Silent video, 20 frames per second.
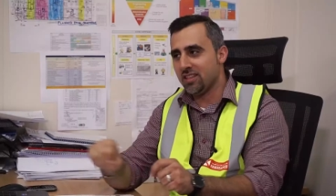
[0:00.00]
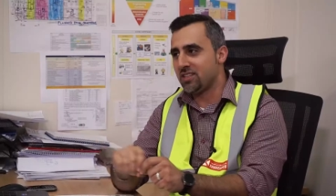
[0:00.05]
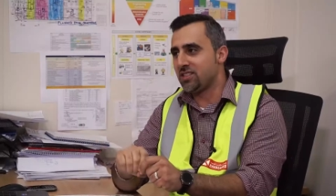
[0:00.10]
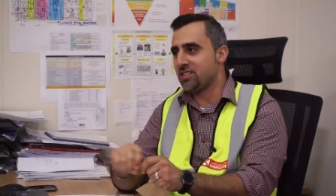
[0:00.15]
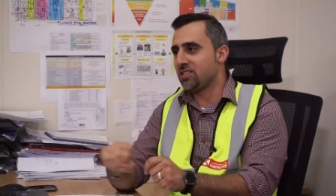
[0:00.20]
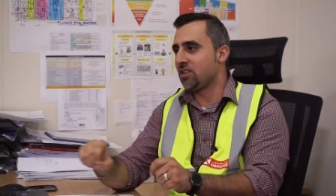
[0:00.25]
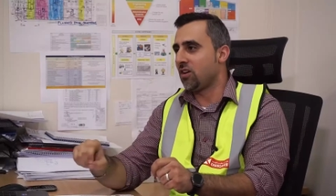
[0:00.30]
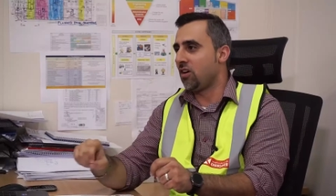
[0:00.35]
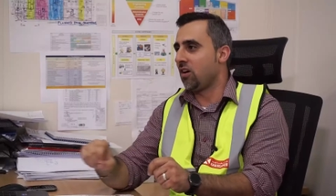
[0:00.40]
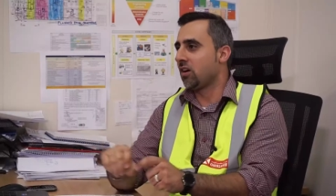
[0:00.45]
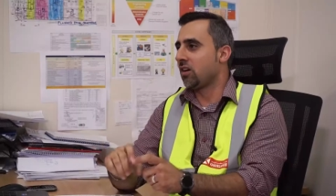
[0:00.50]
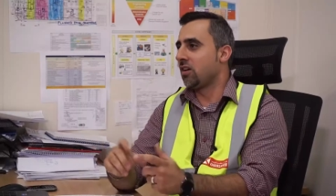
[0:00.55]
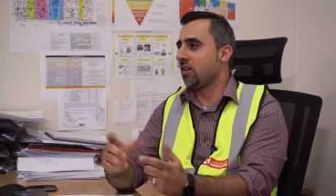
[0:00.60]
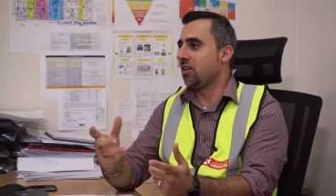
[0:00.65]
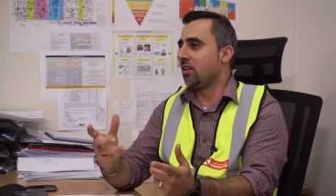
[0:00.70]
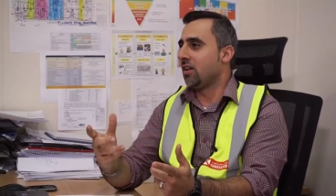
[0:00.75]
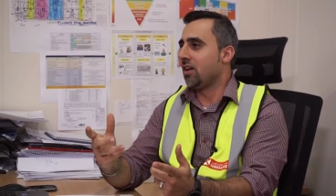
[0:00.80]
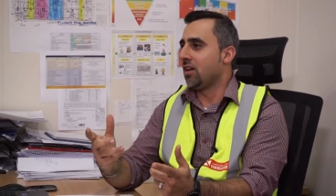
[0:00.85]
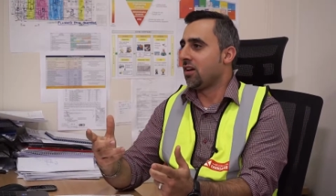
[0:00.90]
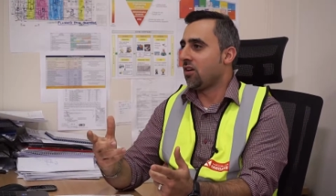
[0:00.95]
strong
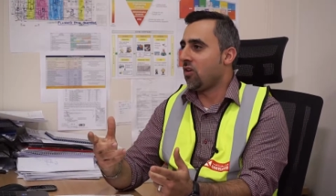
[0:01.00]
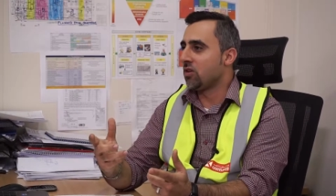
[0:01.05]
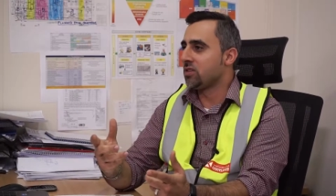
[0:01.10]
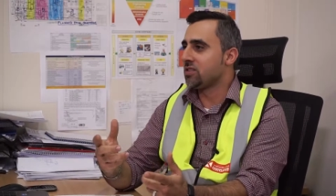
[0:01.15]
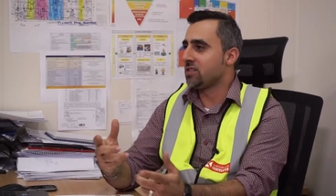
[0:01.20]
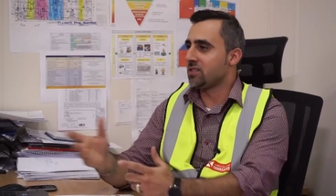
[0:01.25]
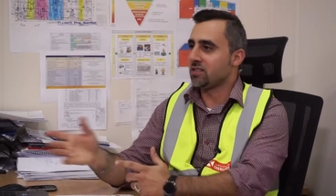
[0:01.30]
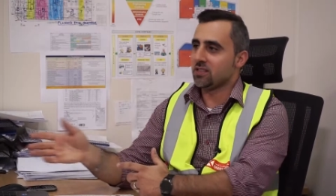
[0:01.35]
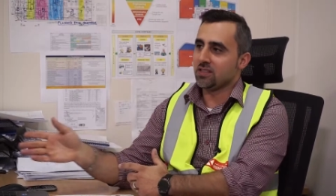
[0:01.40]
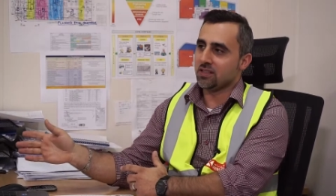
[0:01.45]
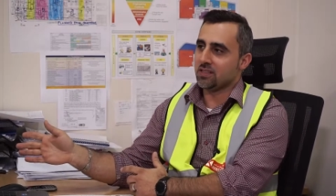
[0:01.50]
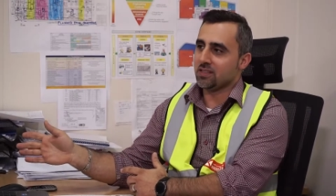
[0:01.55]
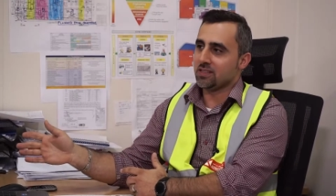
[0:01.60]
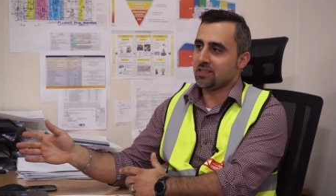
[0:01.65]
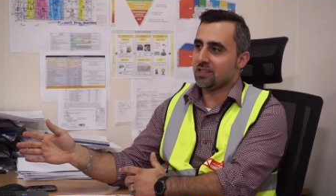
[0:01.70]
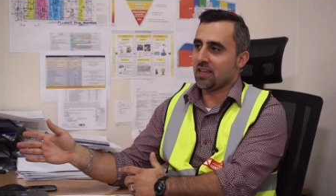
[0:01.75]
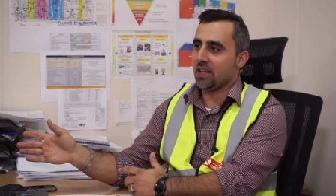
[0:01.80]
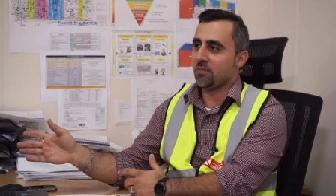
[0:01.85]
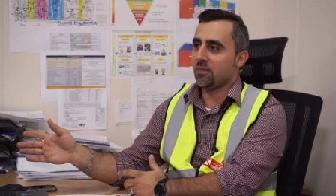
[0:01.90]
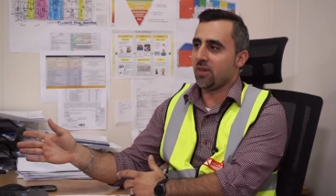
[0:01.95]
uh, rods,
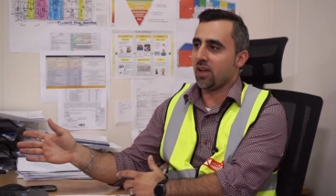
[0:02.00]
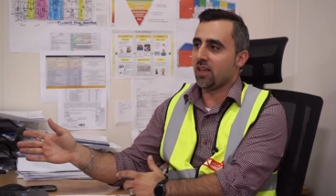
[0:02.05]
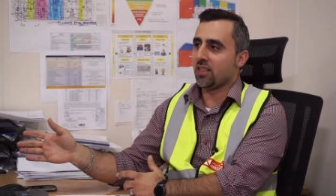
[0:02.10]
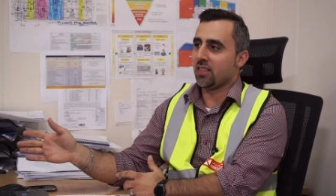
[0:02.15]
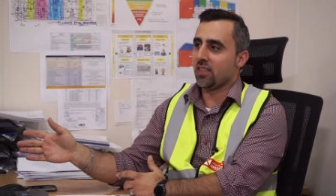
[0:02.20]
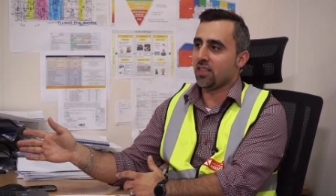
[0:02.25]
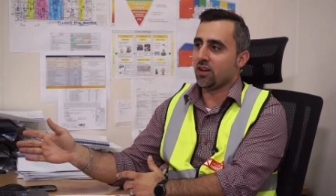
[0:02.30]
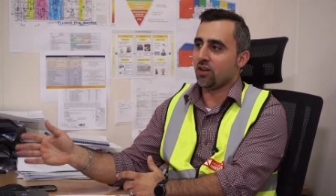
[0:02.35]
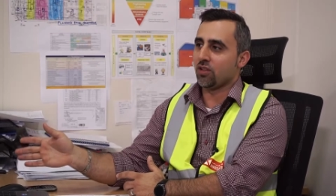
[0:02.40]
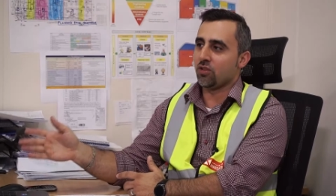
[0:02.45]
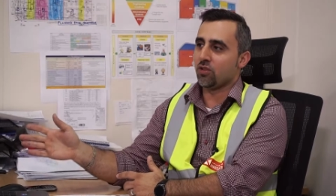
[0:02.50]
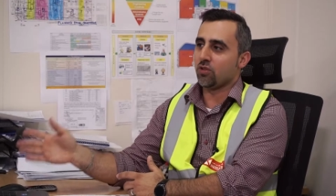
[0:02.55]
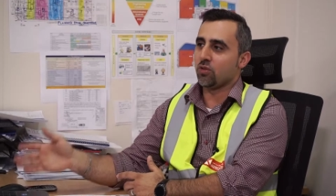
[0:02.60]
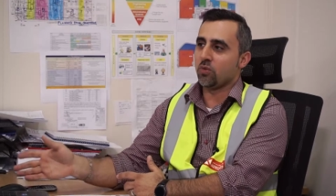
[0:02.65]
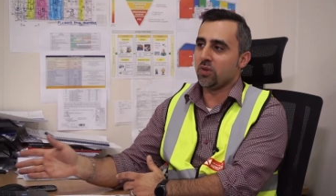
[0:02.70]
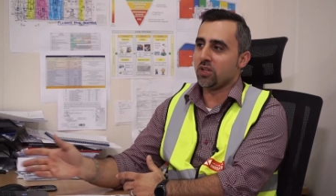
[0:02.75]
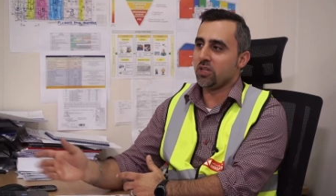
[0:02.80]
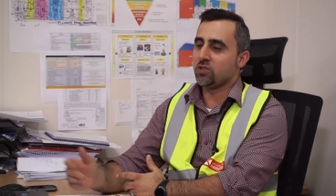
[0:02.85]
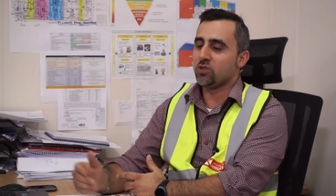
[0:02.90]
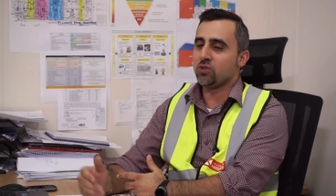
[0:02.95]
same like the thread rod
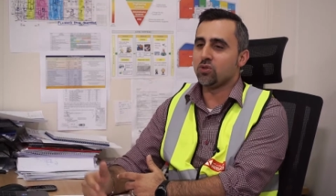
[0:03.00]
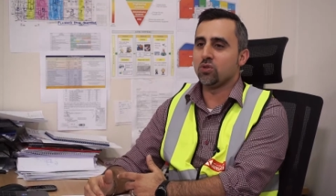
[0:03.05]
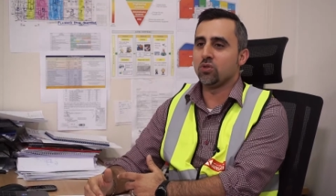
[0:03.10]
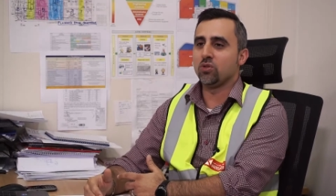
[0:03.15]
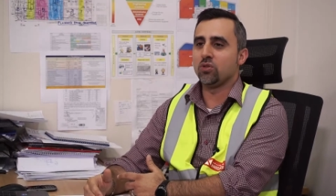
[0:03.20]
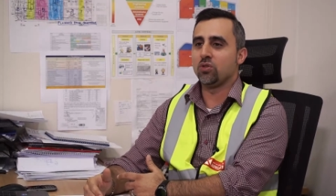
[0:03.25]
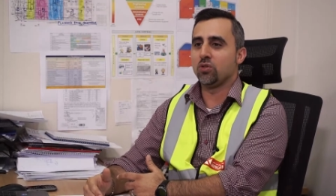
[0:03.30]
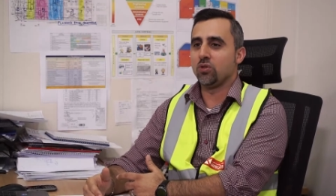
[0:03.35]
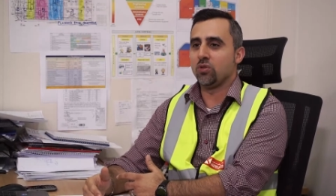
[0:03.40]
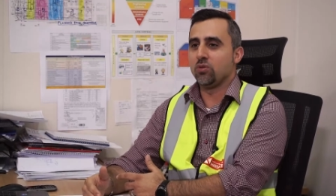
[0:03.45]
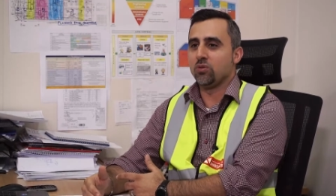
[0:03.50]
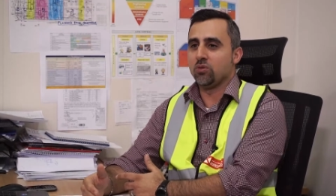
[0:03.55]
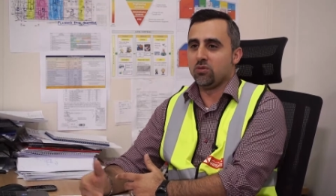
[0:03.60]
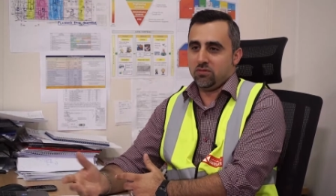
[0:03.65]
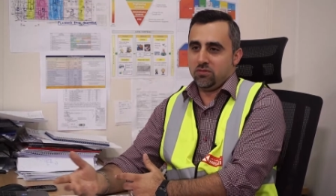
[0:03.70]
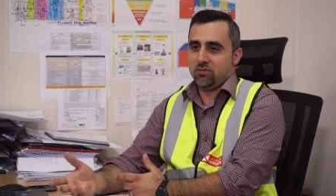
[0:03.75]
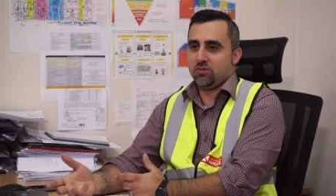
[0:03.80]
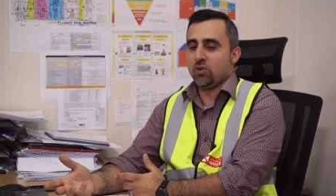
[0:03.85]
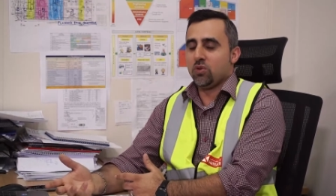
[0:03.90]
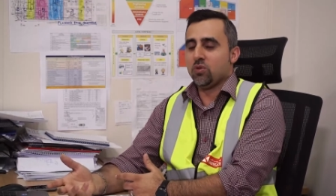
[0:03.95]
we used to, to,
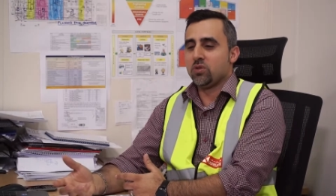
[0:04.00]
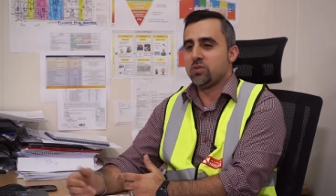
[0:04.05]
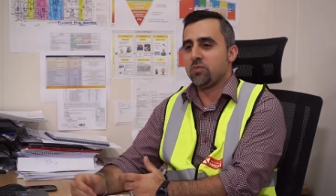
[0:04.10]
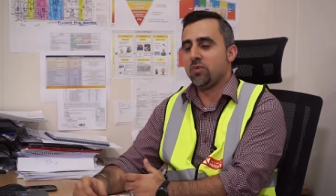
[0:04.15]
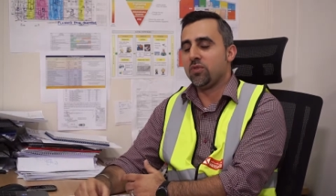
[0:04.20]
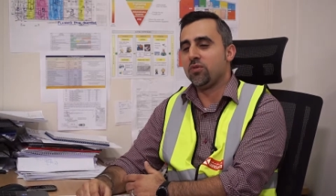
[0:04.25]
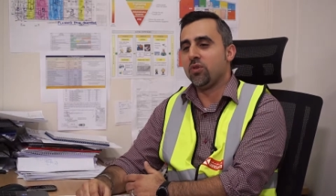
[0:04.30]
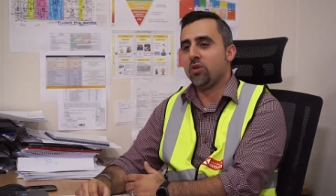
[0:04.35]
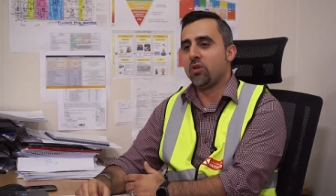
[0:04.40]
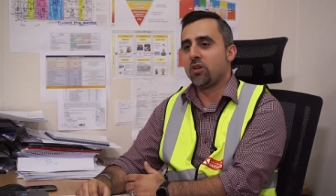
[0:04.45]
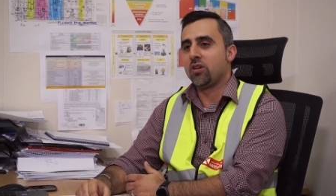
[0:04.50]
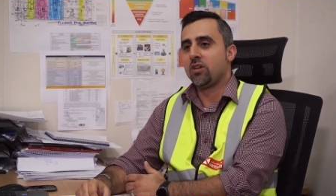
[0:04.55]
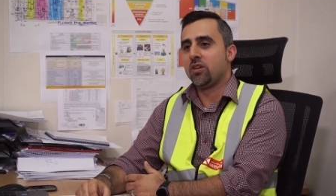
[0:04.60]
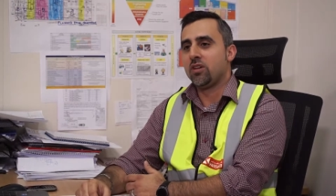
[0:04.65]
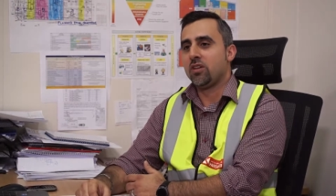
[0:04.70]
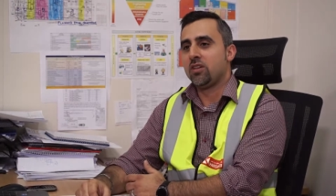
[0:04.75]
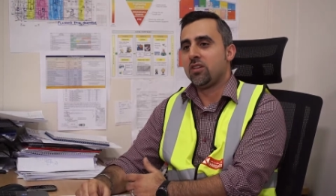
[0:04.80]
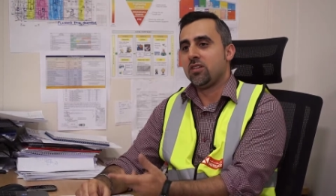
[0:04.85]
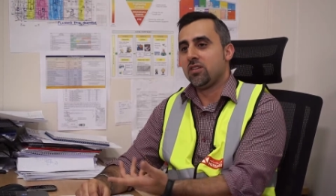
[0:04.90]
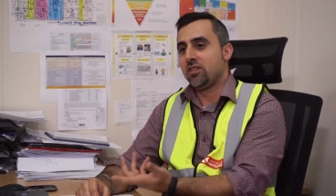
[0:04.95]
to use before.
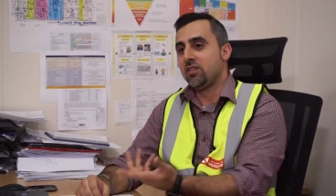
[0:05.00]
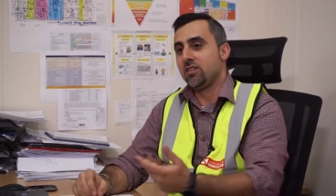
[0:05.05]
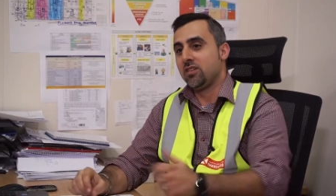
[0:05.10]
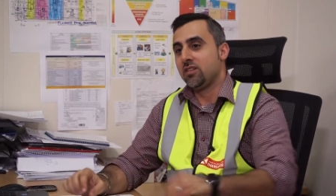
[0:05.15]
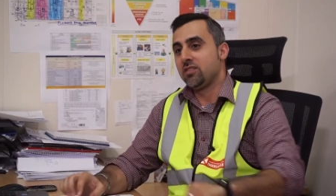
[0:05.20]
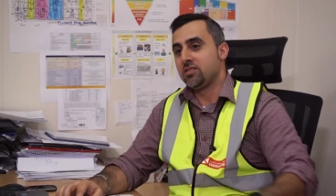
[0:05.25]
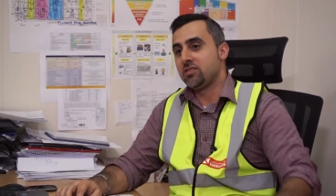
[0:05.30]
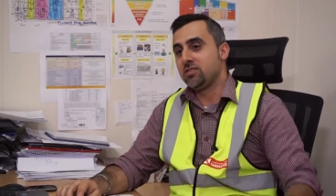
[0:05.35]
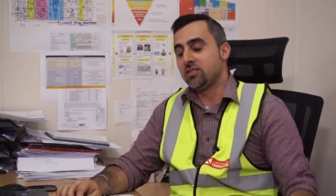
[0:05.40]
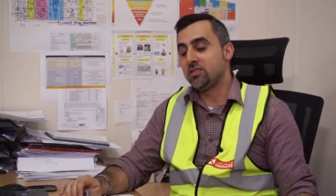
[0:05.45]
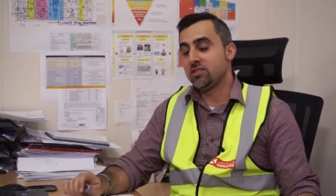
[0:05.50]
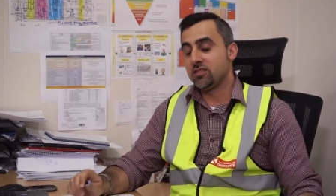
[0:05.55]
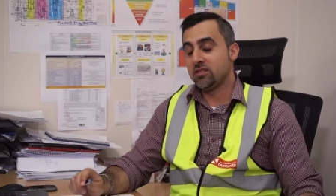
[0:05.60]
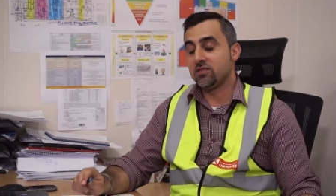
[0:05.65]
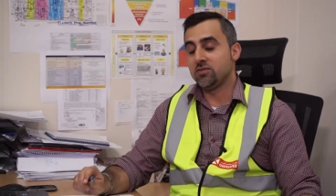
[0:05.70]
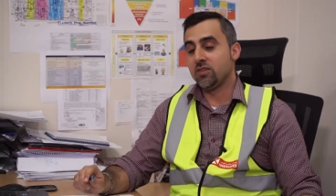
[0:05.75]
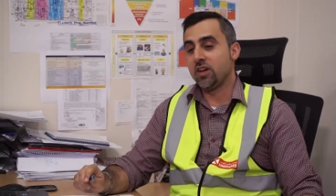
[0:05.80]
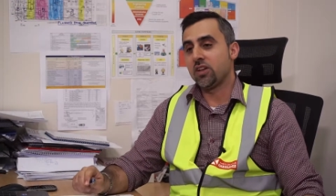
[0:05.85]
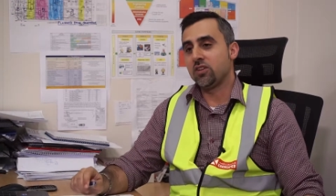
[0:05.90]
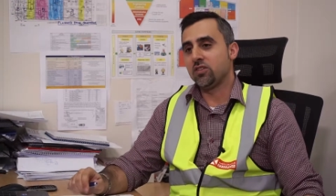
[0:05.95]
It's, it's,
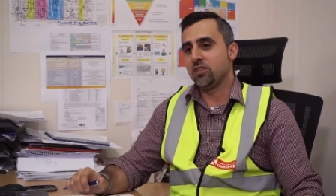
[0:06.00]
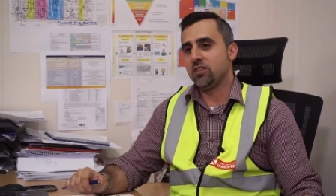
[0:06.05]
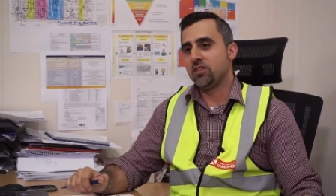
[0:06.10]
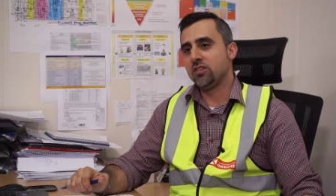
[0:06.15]
it's very good.